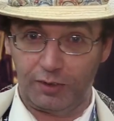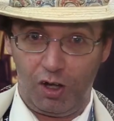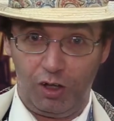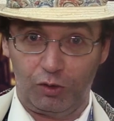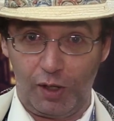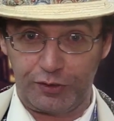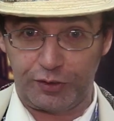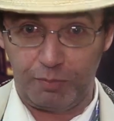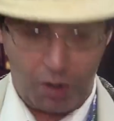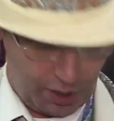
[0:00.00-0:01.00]
all
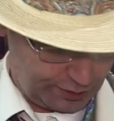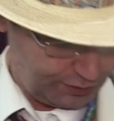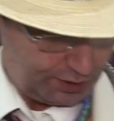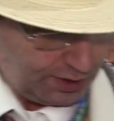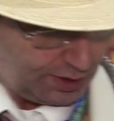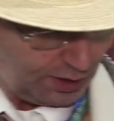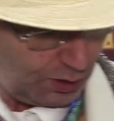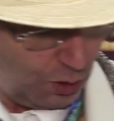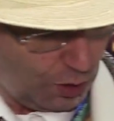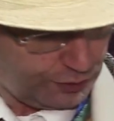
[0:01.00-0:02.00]
question marks.
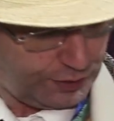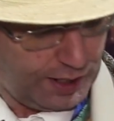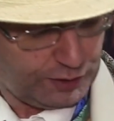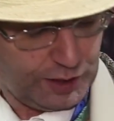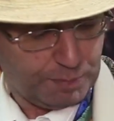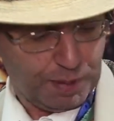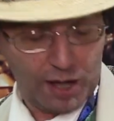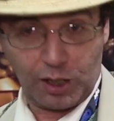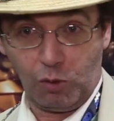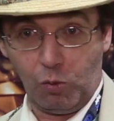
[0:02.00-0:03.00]
Of course, he has a
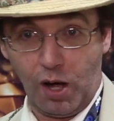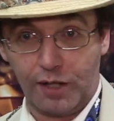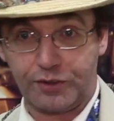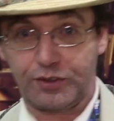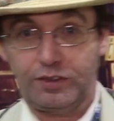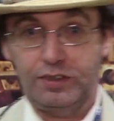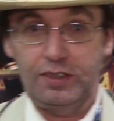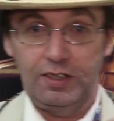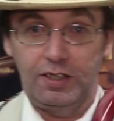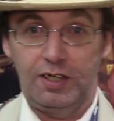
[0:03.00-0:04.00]
pocket watch
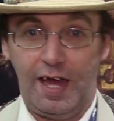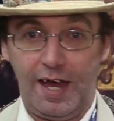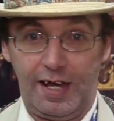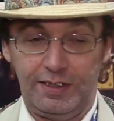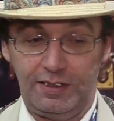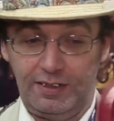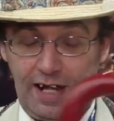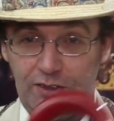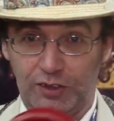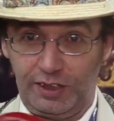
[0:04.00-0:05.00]
and
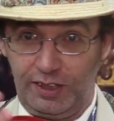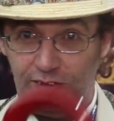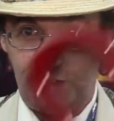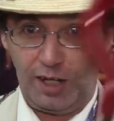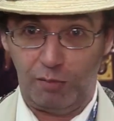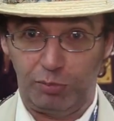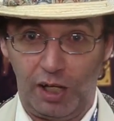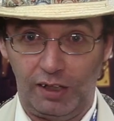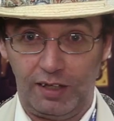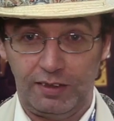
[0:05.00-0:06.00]
naturally the
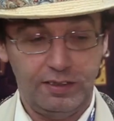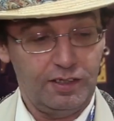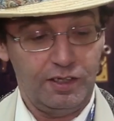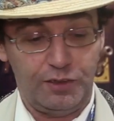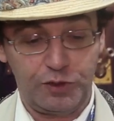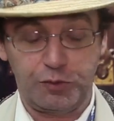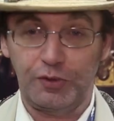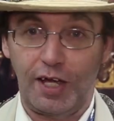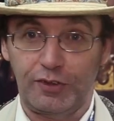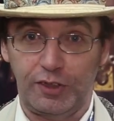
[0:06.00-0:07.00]
umbrella. This
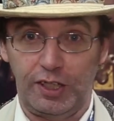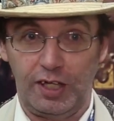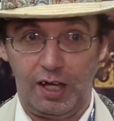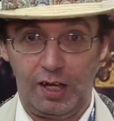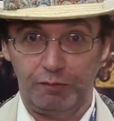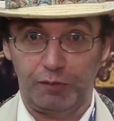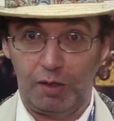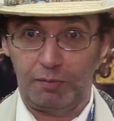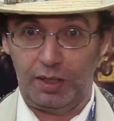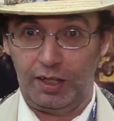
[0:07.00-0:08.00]
was actually
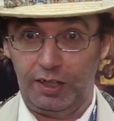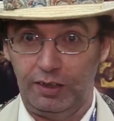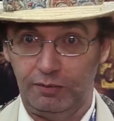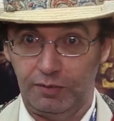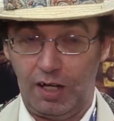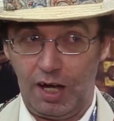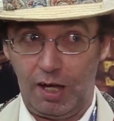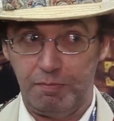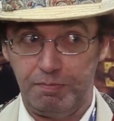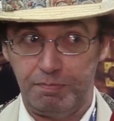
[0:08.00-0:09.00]
from I
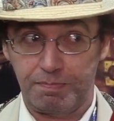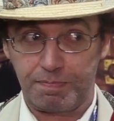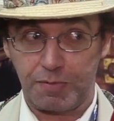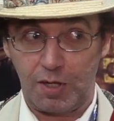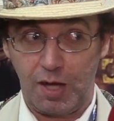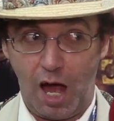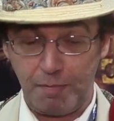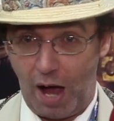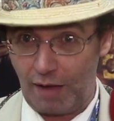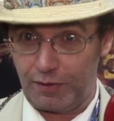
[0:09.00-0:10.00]

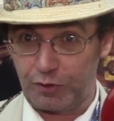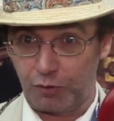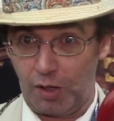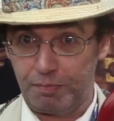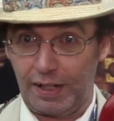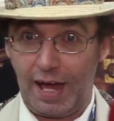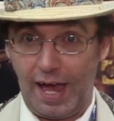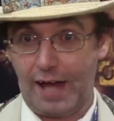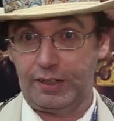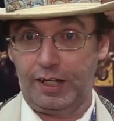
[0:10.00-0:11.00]
bought this one, but I
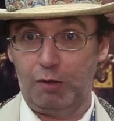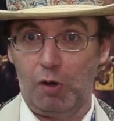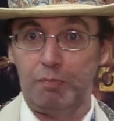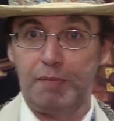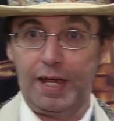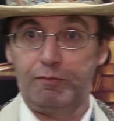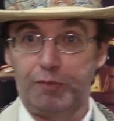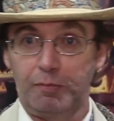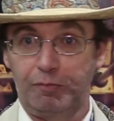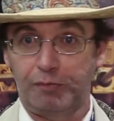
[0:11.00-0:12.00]
had one made
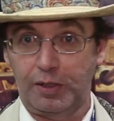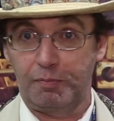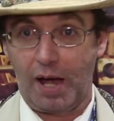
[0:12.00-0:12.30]
from a friend of